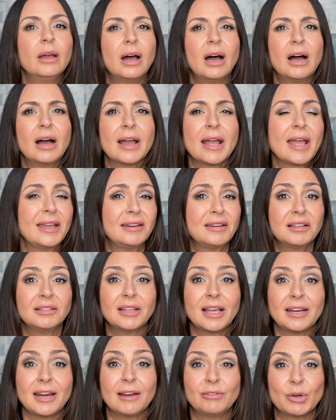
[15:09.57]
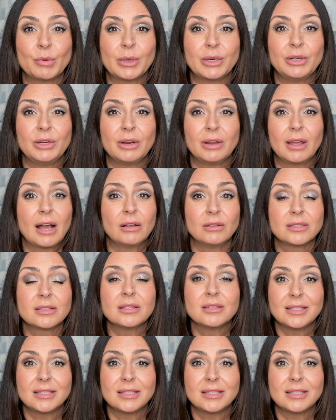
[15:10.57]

and let everyone else